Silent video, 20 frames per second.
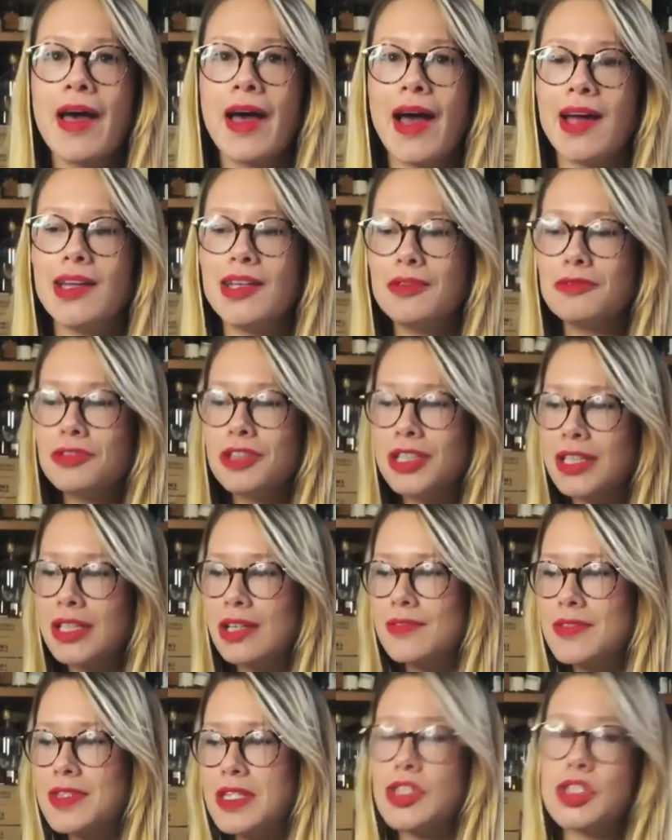And it really
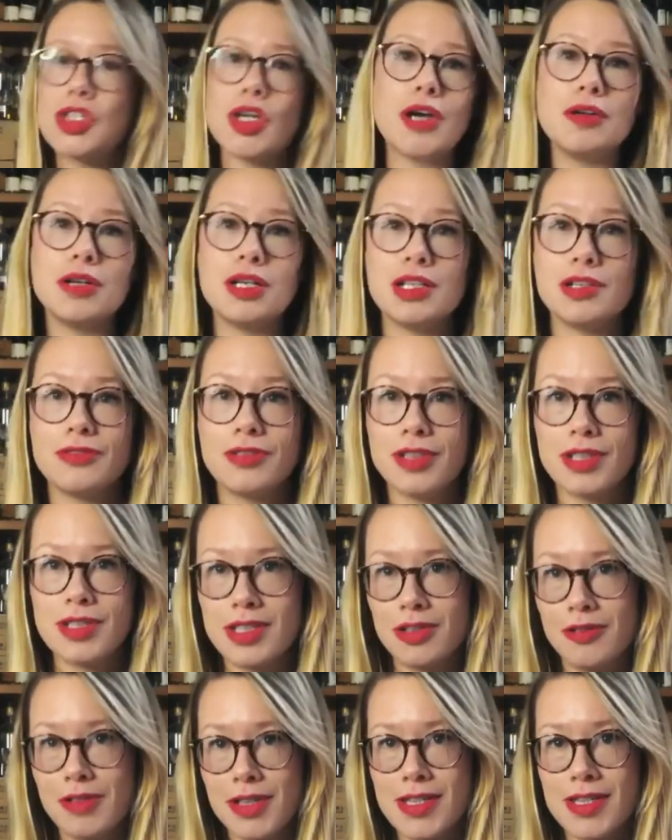gives a totally different
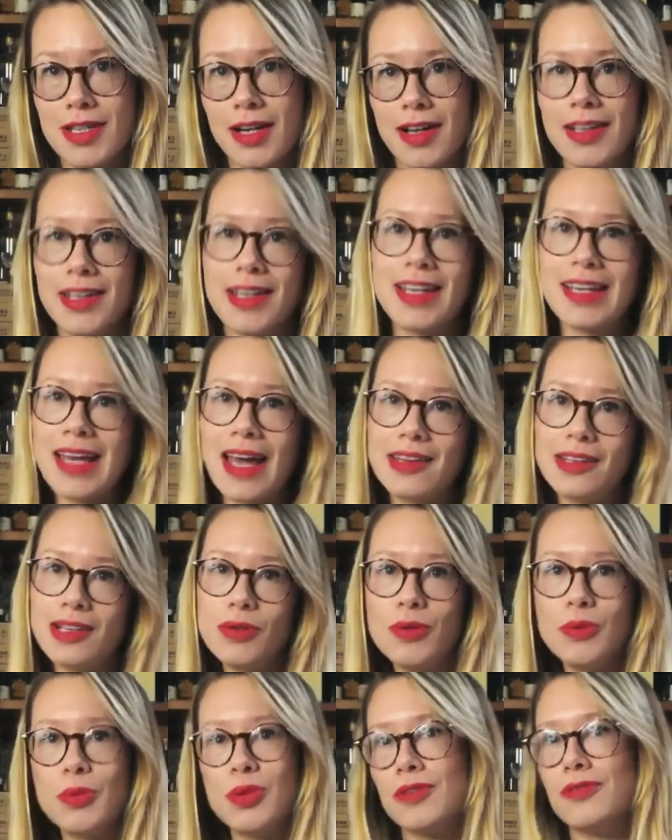distillery style. And again, if
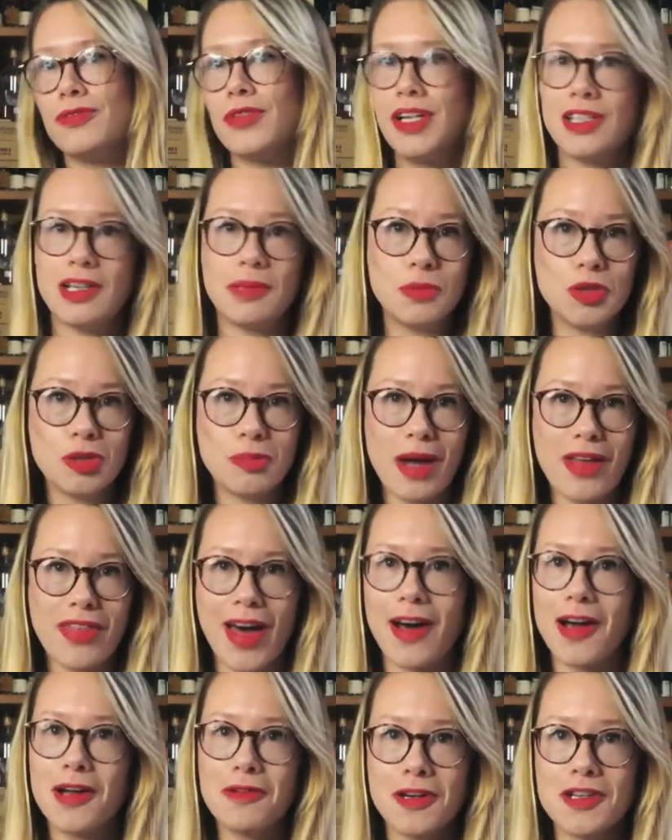you want to find out more about
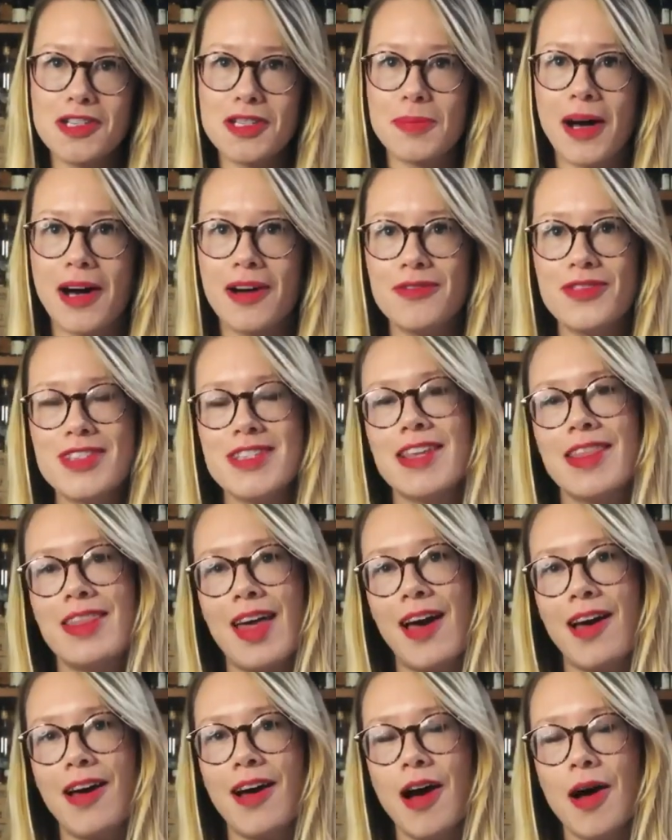that, I wrote about a visit
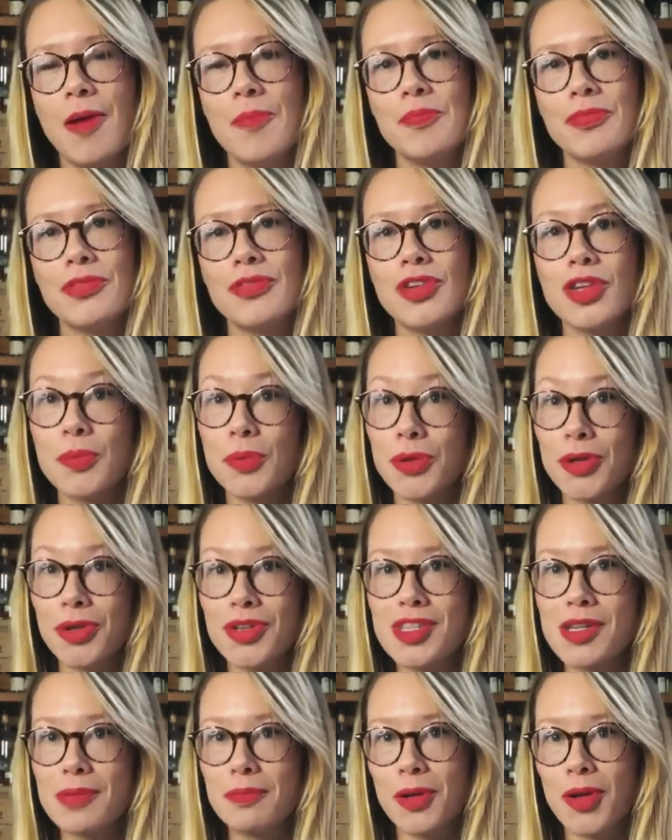there for the Pour and
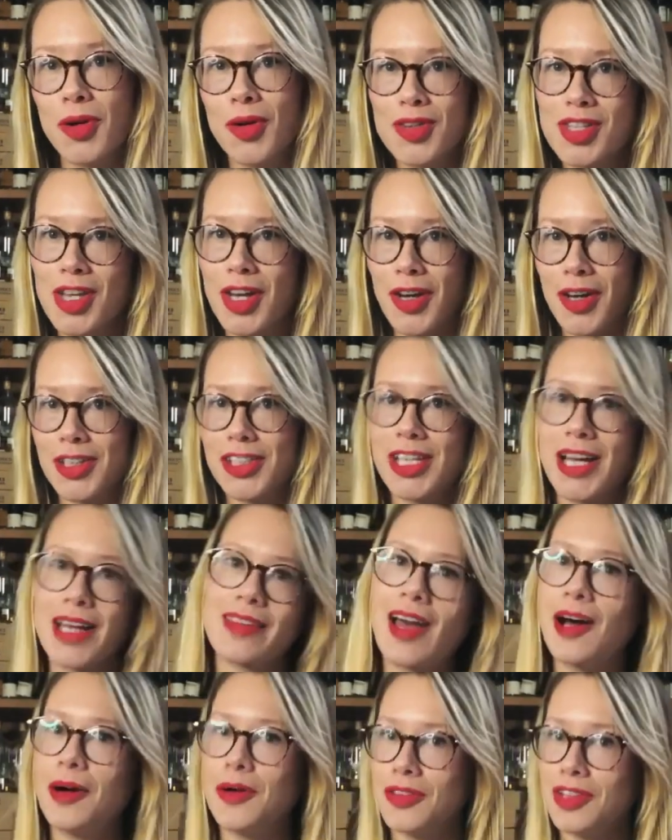Sip blog, so go and check
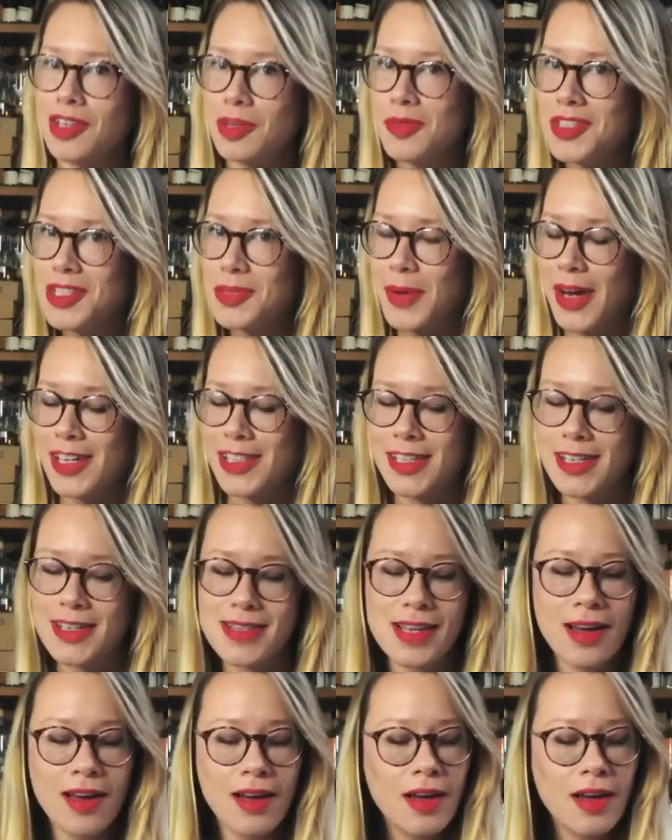that out on the community pages.